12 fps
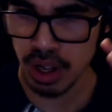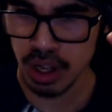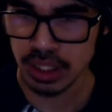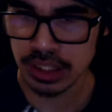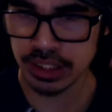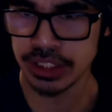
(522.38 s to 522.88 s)

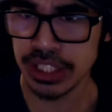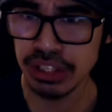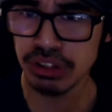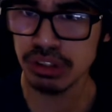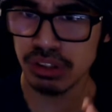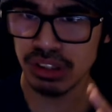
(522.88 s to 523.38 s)

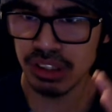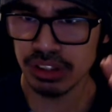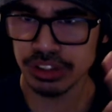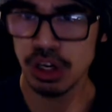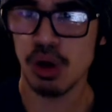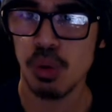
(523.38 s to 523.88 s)
still
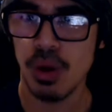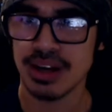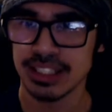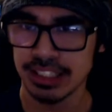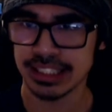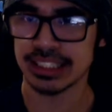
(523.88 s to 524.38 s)
don't
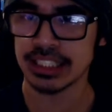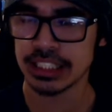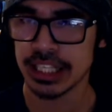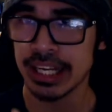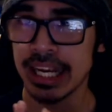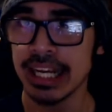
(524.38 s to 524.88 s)
want to listen to
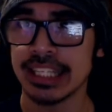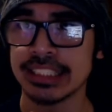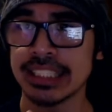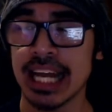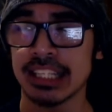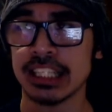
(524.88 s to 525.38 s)
the
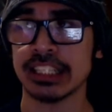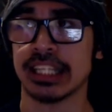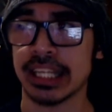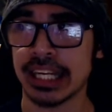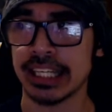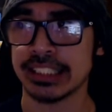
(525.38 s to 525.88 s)
kids and let the
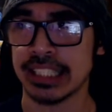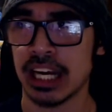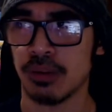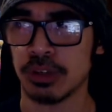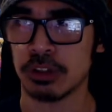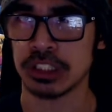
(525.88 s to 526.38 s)
kids
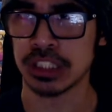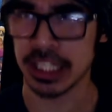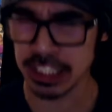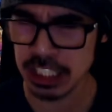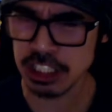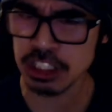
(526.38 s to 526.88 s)
help. They're just like,
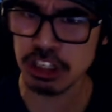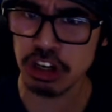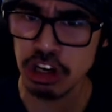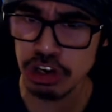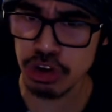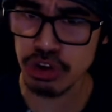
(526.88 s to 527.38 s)

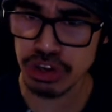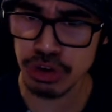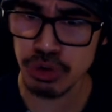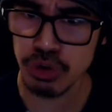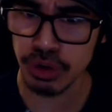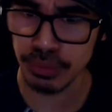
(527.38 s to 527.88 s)
no,
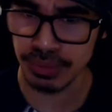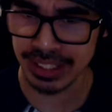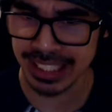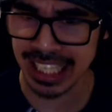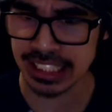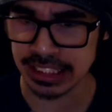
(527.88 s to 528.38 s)
you
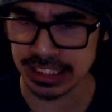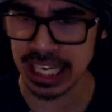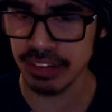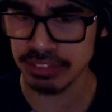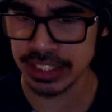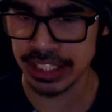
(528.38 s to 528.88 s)
get the
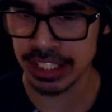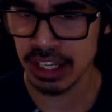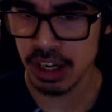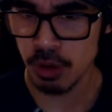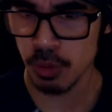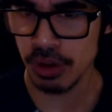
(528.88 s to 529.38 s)
safety,
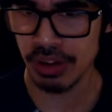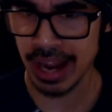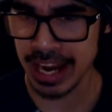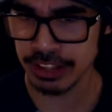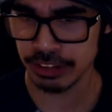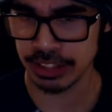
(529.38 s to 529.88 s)
we'll
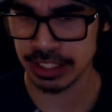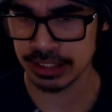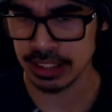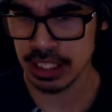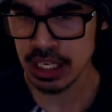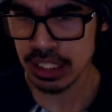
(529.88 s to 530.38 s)
handle
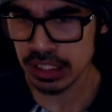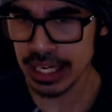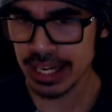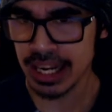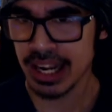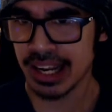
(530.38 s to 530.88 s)
this.
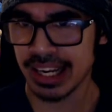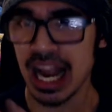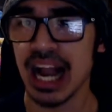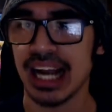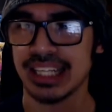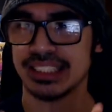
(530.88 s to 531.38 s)
Like,
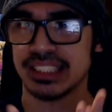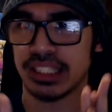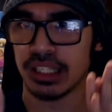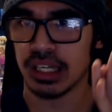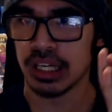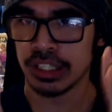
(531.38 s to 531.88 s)
guys,
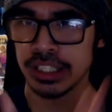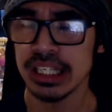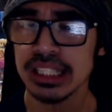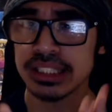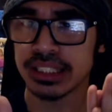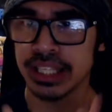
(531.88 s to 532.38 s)

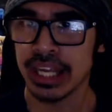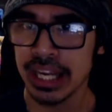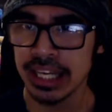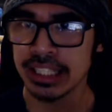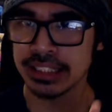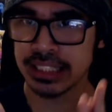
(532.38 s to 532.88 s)
these
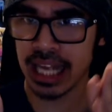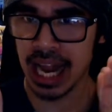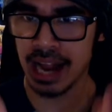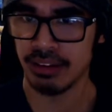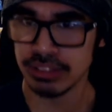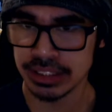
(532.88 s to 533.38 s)
kids
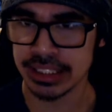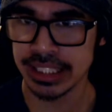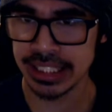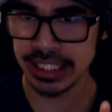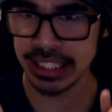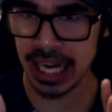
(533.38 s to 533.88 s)
have
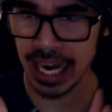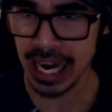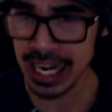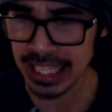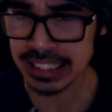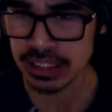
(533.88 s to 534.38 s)
seen
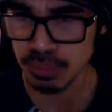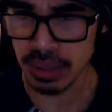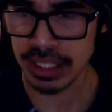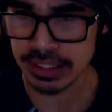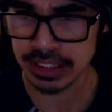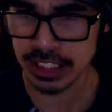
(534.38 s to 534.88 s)
as
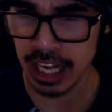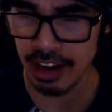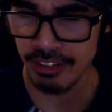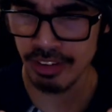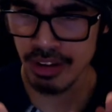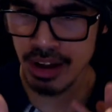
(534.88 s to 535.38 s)
much
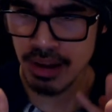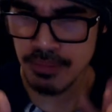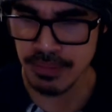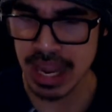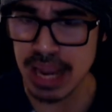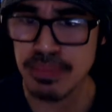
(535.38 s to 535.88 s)
stuff,
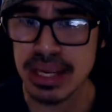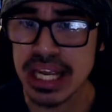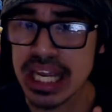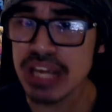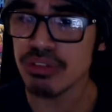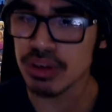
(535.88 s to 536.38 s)
maybe
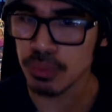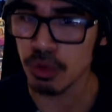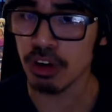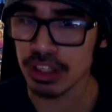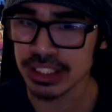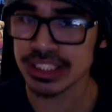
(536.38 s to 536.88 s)
even
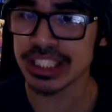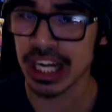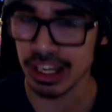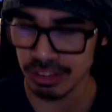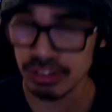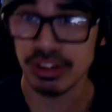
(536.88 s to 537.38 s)
more
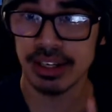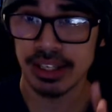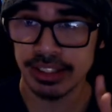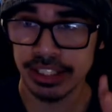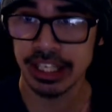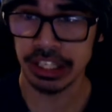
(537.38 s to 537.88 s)
stuff,
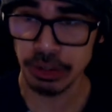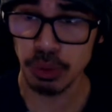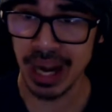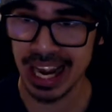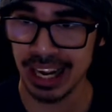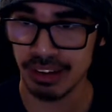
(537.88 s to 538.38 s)
than you
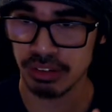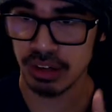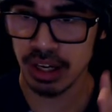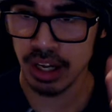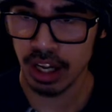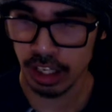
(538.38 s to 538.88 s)
have.
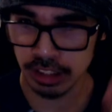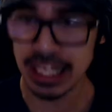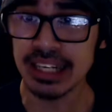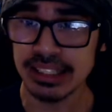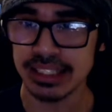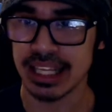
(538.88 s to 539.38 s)

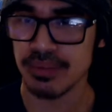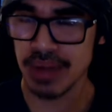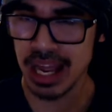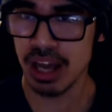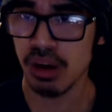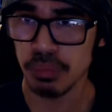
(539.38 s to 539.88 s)
Let them
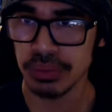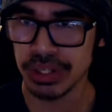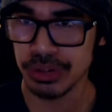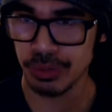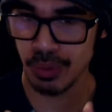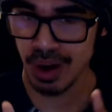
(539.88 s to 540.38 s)
help
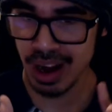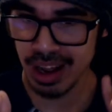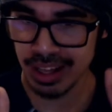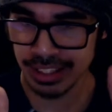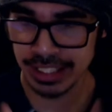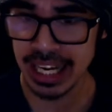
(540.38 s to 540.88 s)
you.
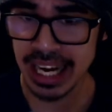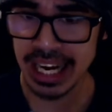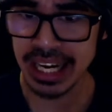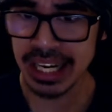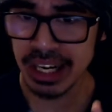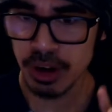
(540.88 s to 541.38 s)

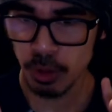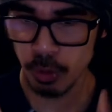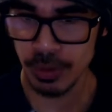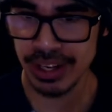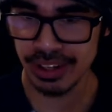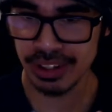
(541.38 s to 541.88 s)
They
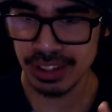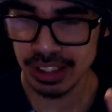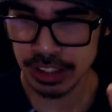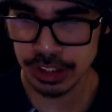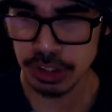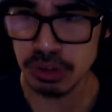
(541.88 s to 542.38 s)
will
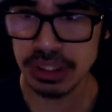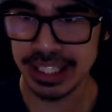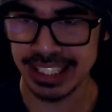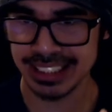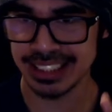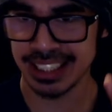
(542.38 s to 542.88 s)
do
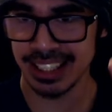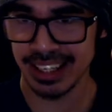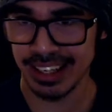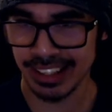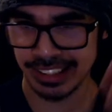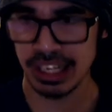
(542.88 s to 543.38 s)
this.
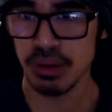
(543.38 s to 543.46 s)
Their